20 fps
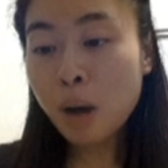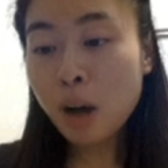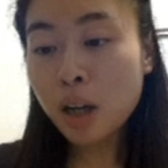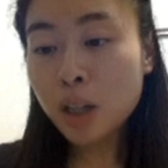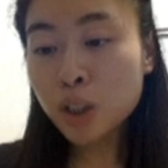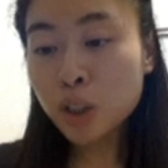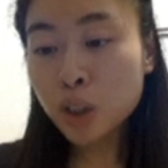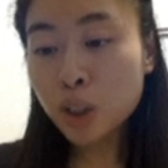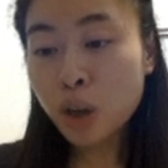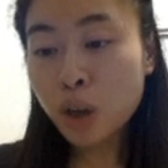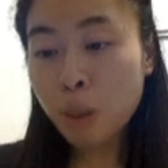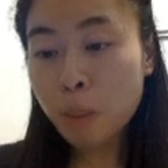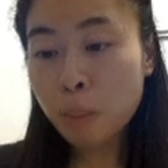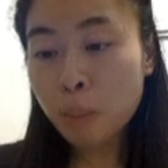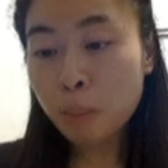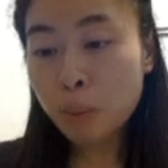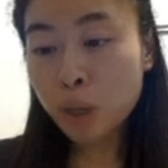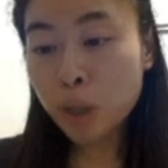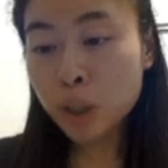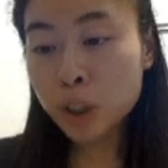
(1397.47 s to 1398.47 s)
come under
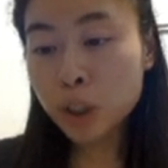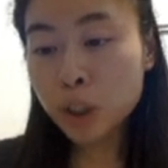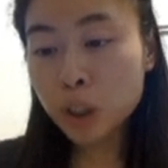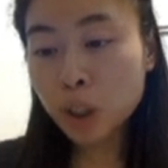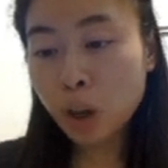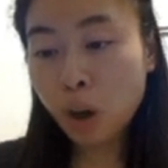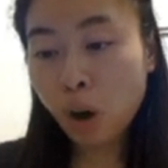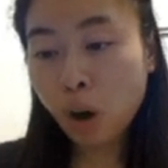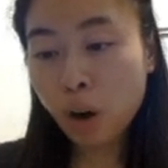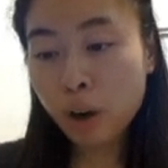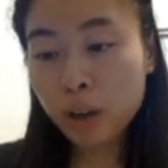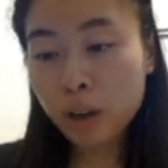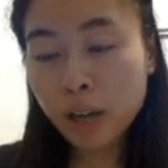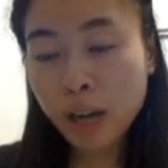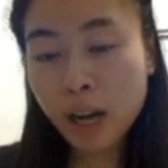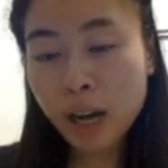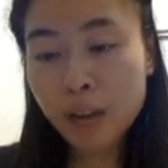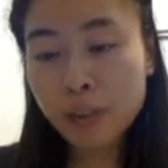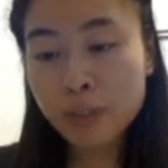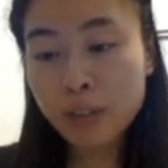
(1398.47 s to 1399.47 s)
Merch
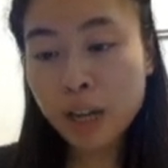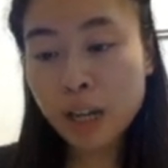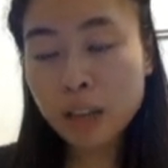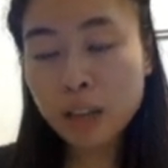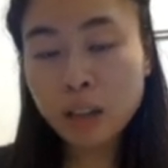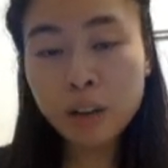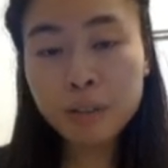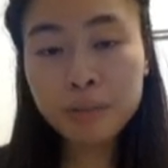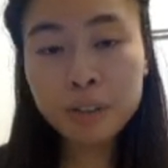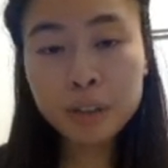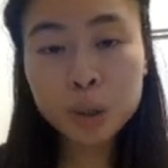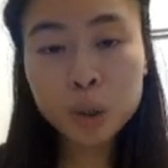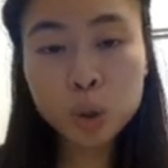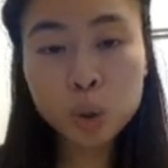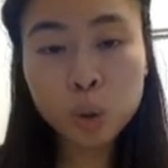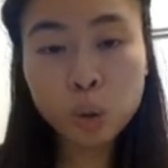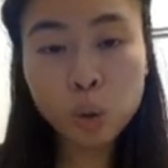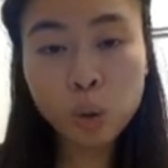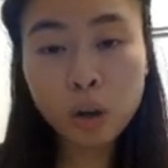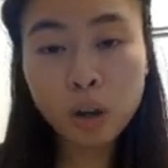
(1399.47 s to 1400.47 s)
Archive, and I love this
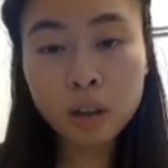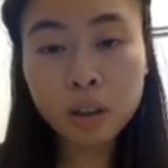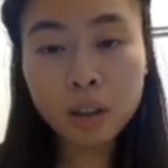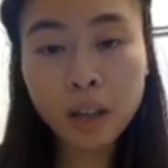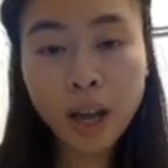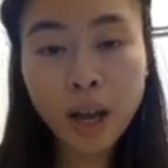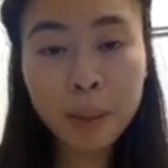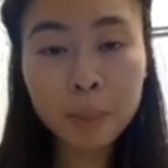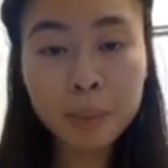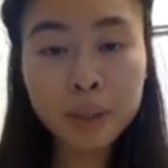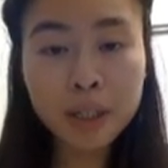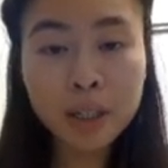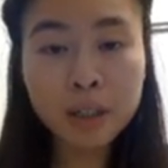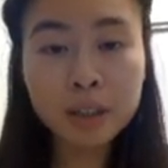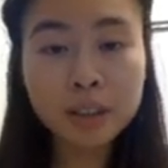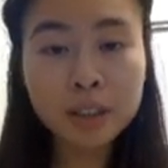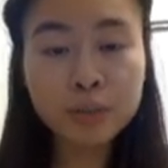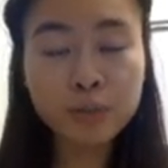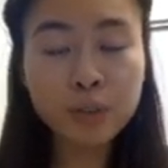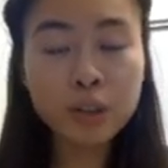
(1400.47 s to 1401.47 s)
tool a lot
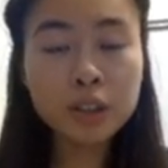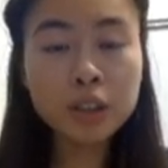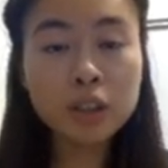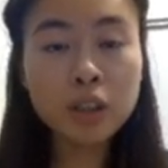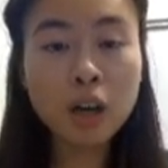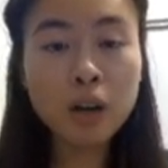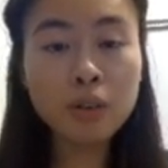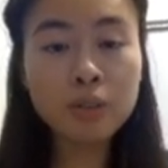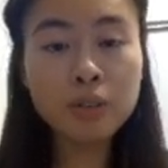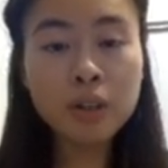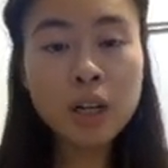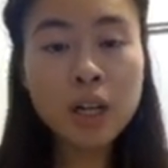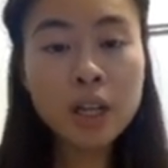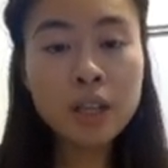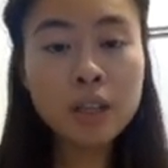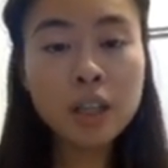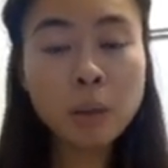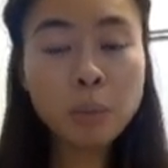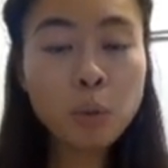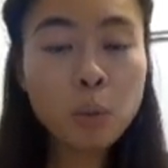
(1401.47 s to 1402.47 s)
because first off,
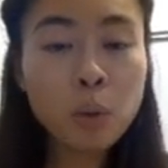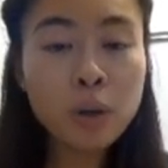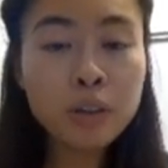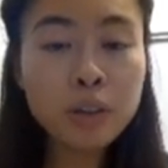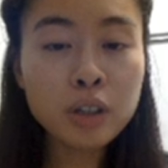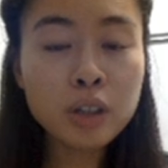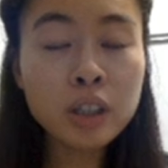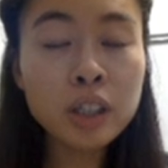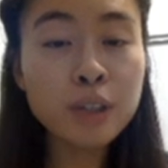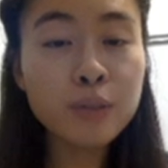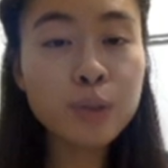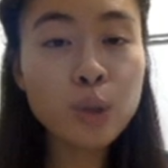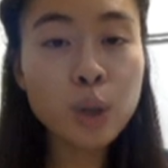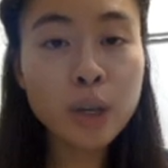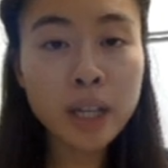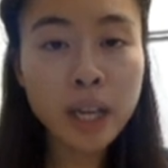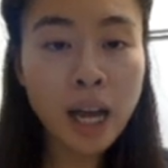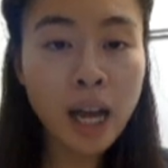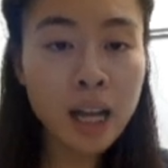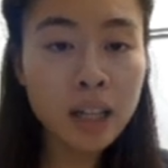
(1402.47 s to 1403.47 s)
number one, they're going to give you
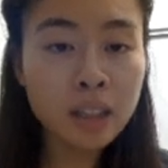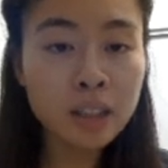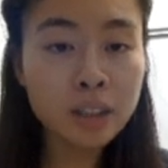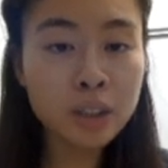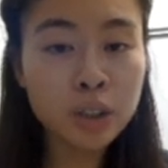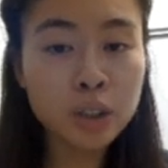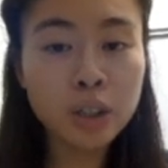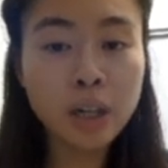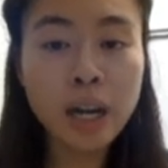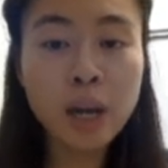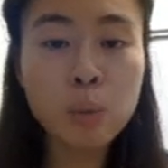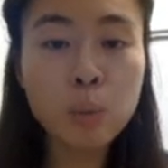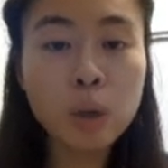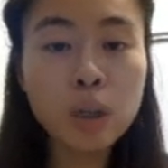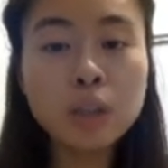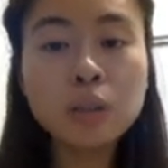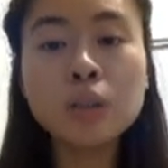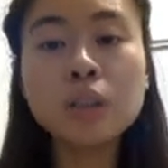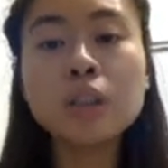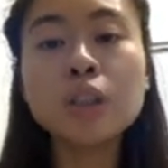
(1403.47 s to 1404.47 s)
a calendar. And
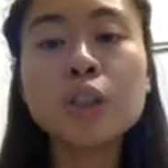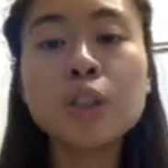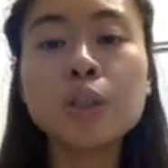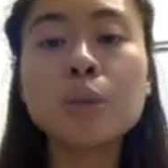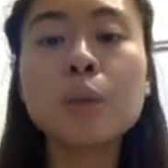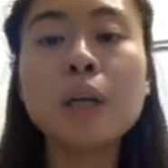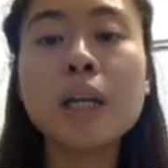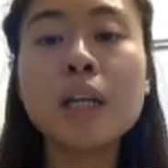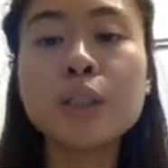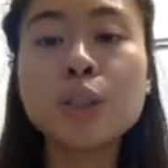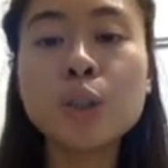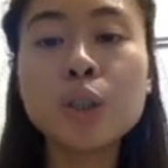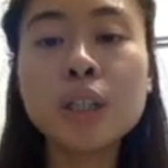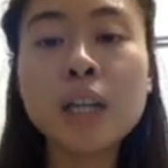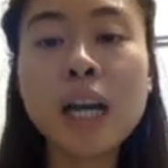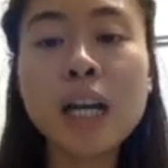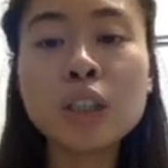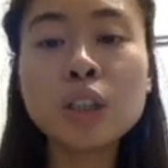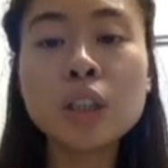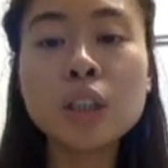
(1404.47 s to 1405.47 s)
what you can do is you
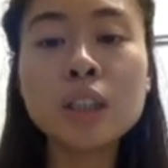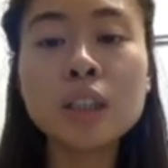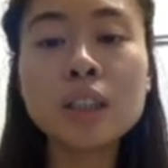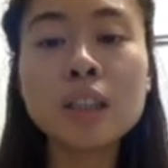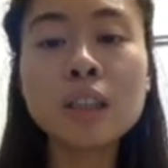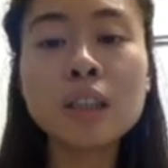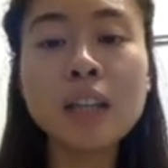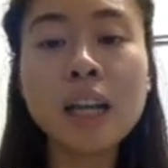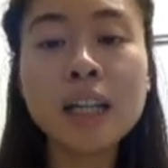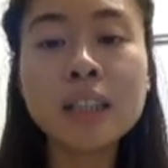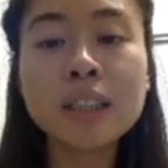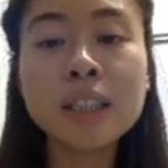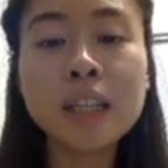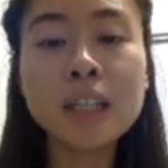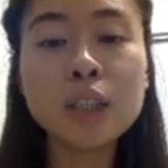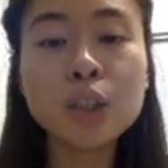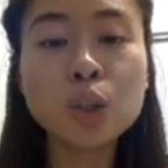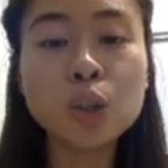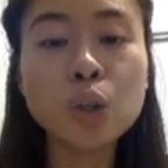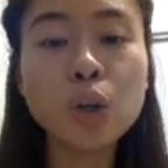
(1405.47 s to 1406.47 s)
can actually select
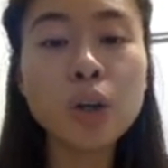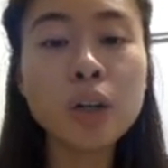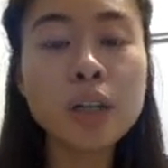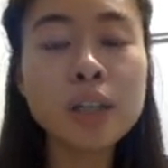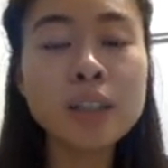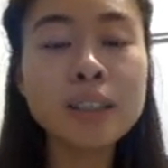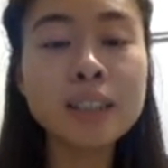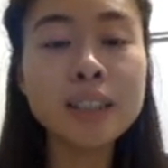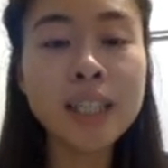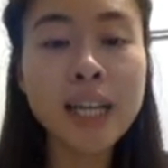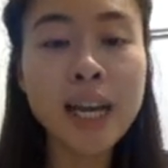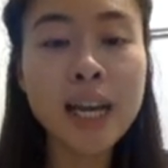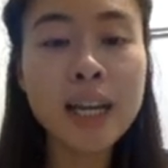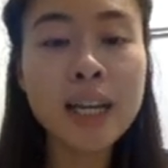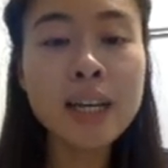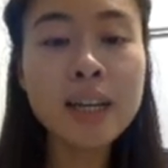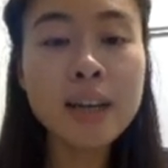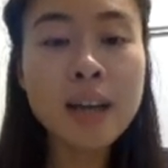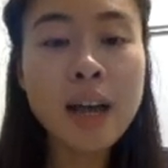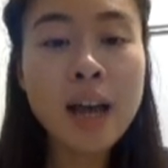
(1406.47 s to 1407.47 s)
a certain
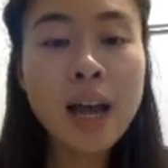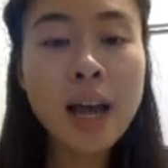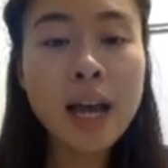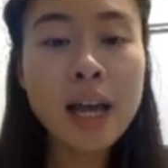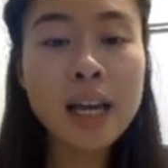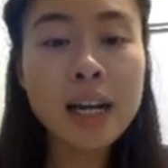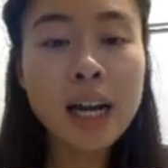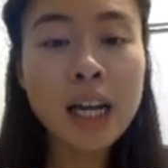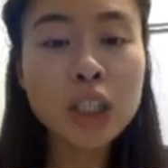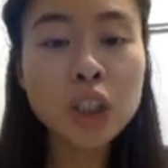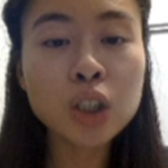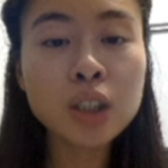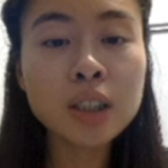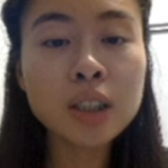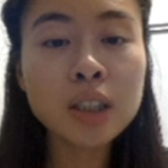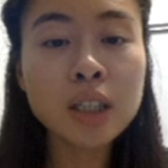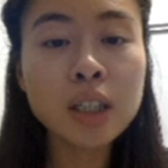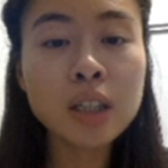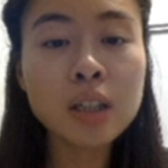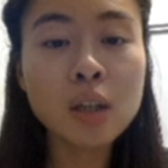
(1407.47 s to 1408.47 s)
day and actually
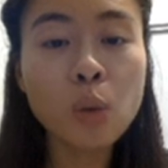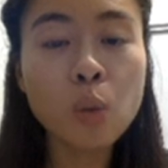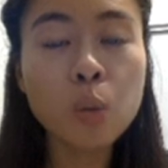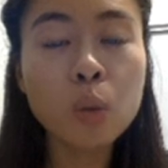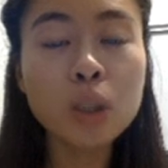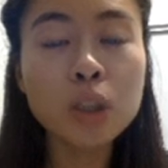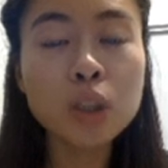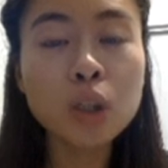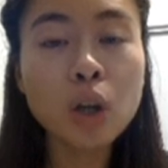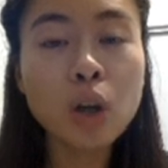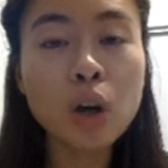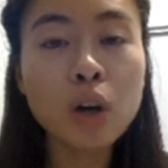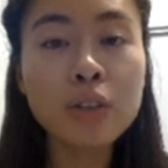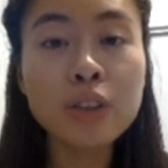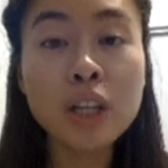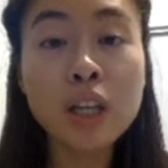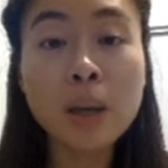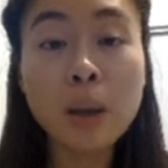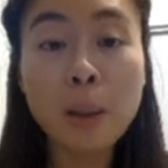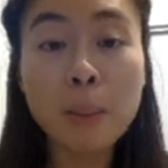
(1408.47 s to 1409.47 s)
see which are
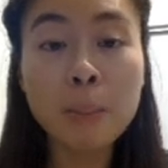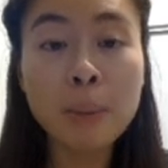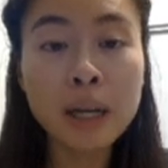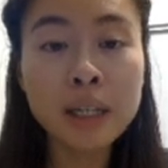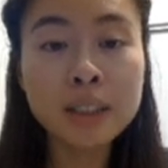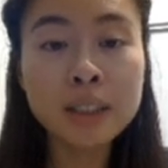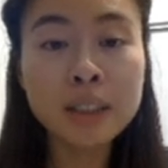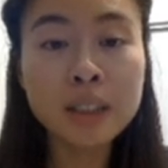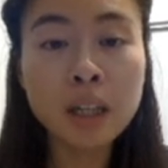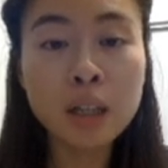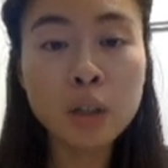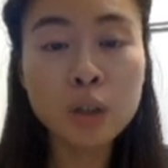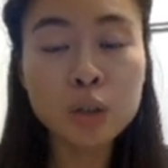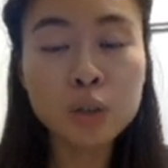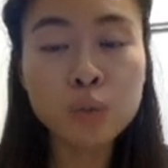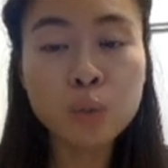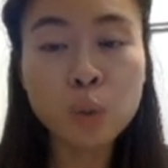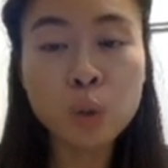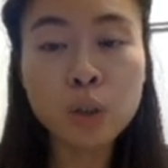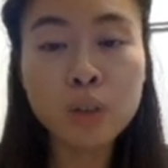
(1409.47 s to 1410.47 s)
the best
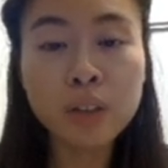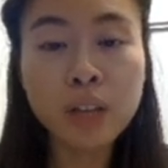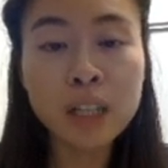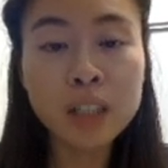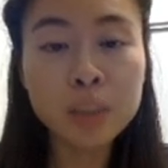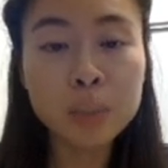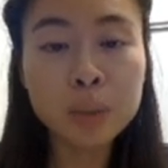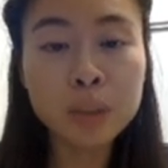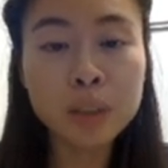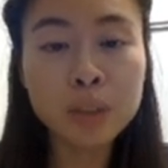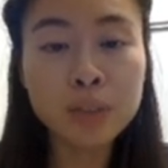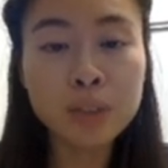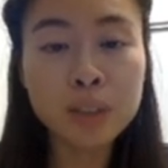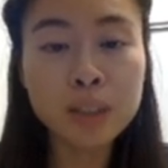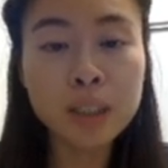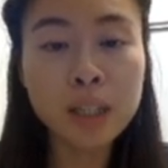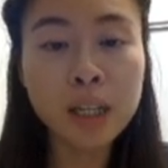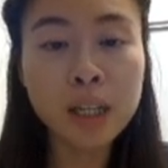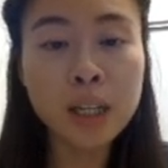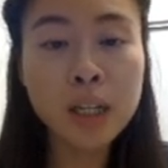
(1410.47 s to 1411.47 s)
sellers for that
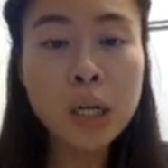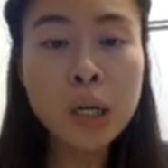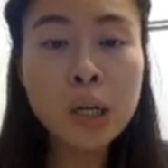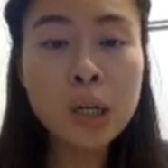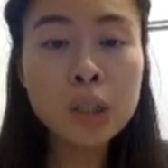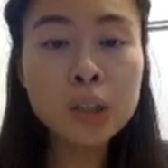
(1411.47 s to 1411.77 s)
specific day.